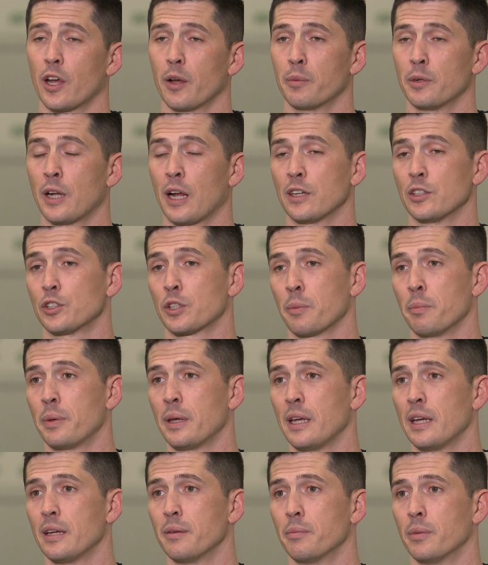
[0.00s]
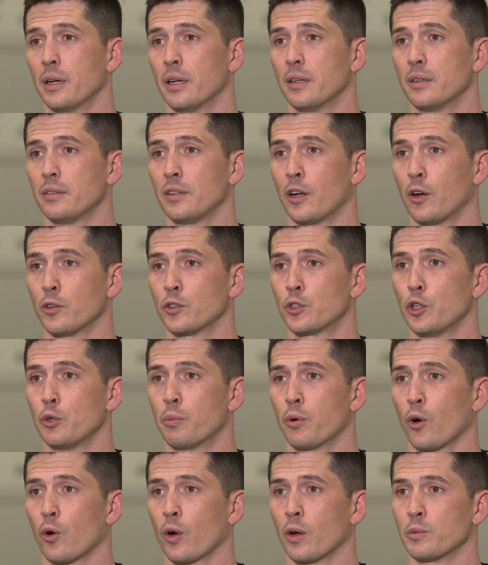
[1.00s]
other, but not just compete, but you know, two
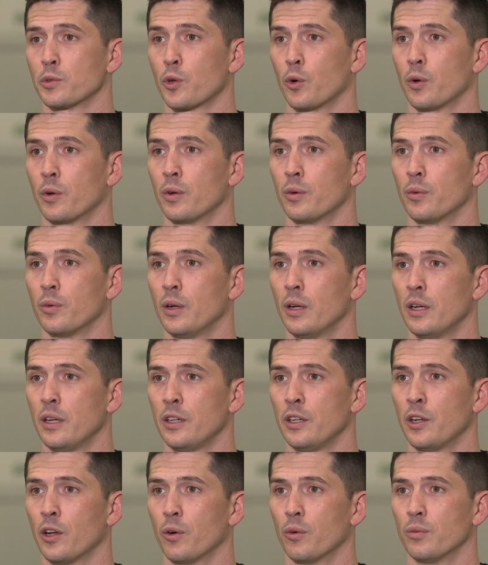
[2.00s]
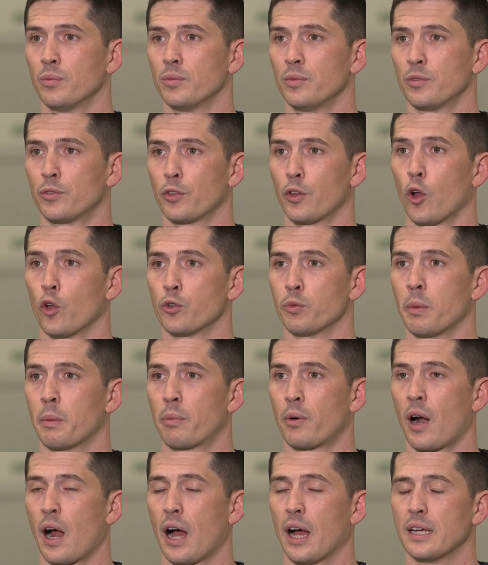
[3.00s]
programs going to, you know, for the ultimate
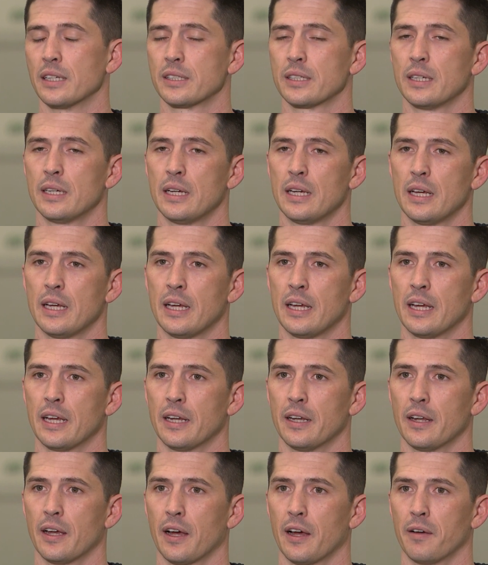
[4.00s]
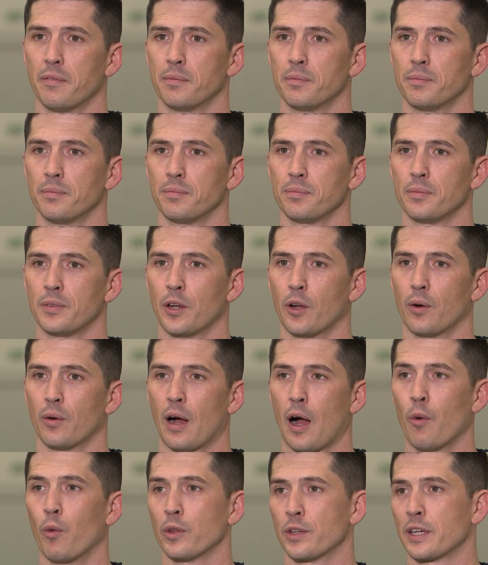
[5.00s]
prize. And uh, you know,
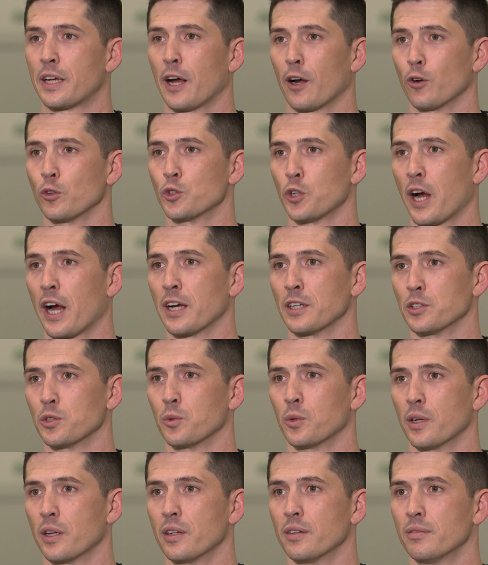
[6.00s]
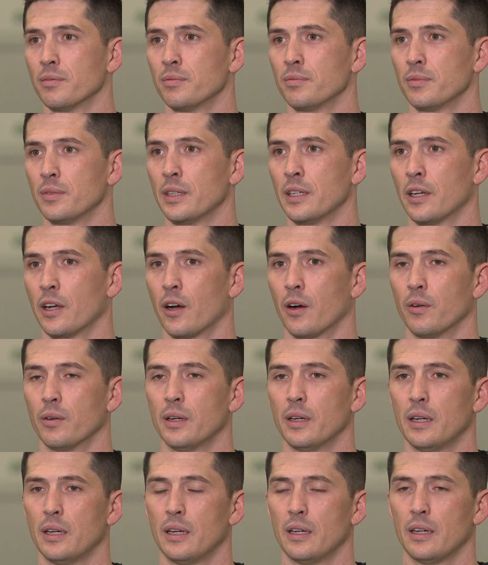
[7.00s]
I want the Carroll Dragons to win. You know,
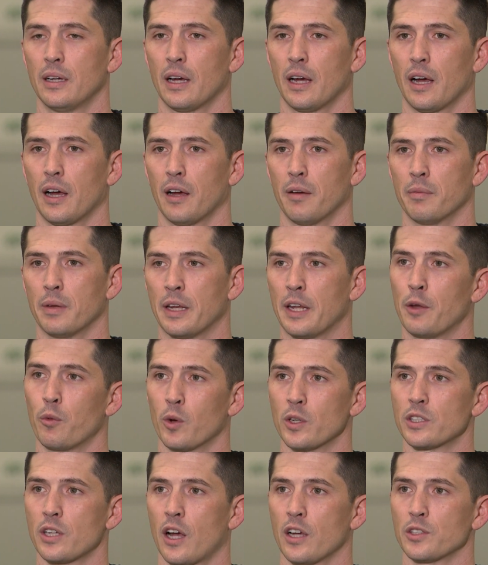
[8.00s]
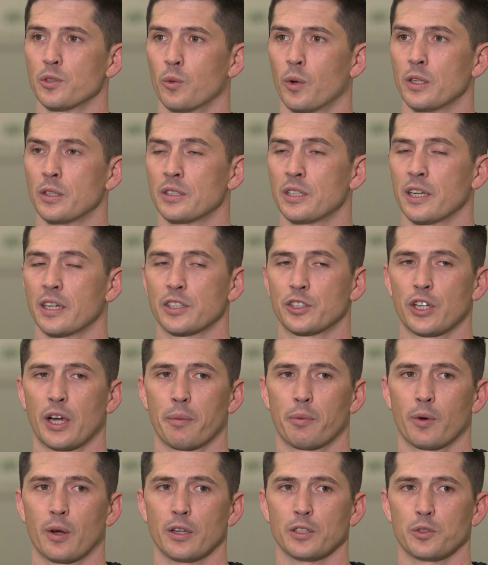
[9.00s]
um, and he wants Austin Westlake
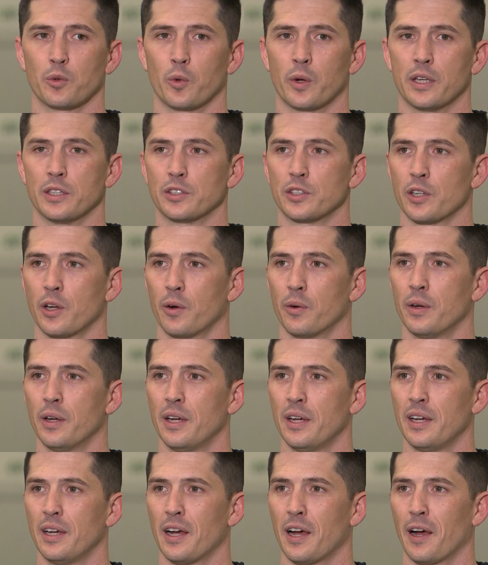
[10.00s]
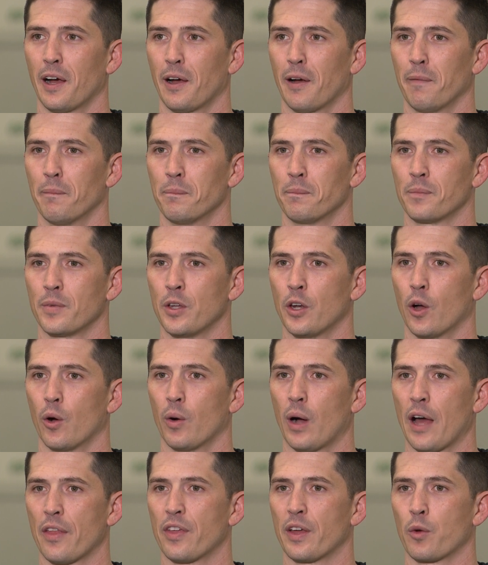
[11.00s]
Chaparrals to win. So, um, you
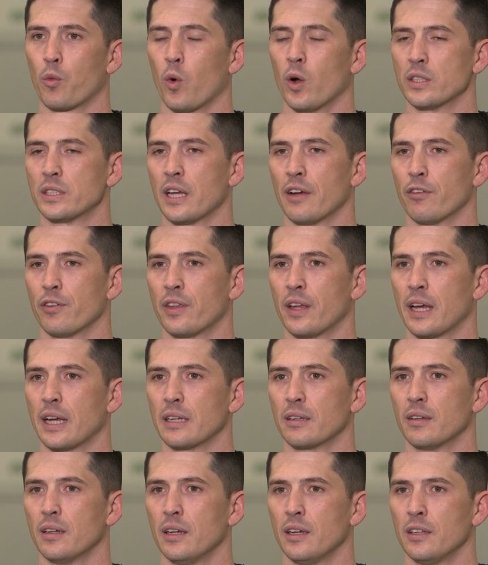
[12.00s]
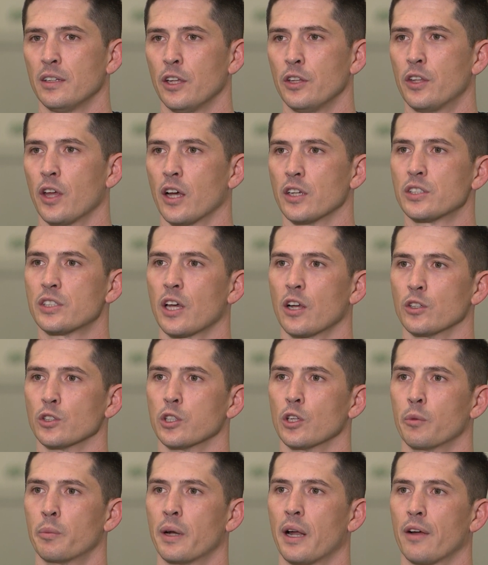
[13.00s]
know, I think once everything the dust settles a
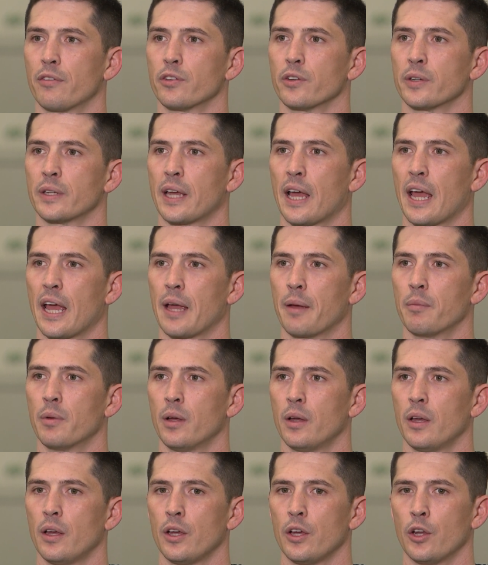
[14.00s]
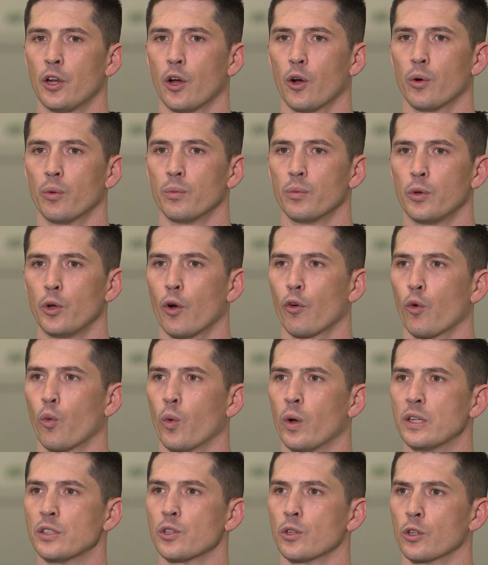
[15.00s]
little bit after the game, you know, whoever
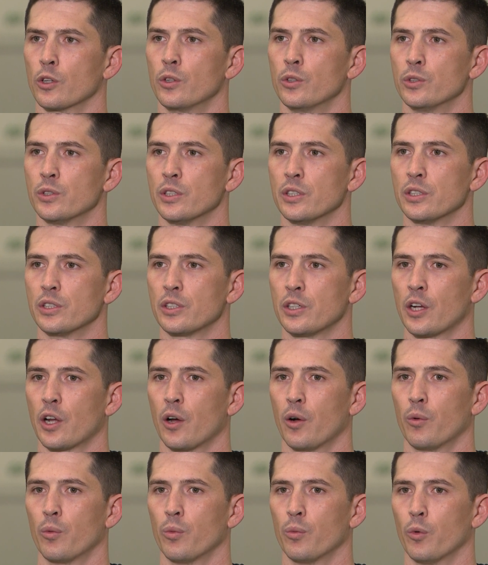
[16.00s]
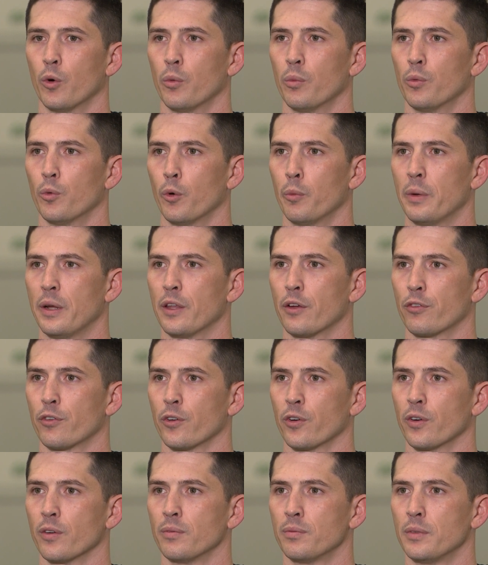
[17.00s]
wins or loses, you know, we'll we'll be there
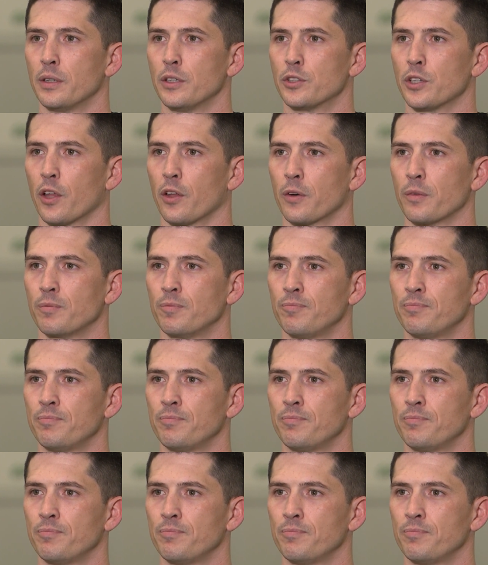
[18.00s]
for each other.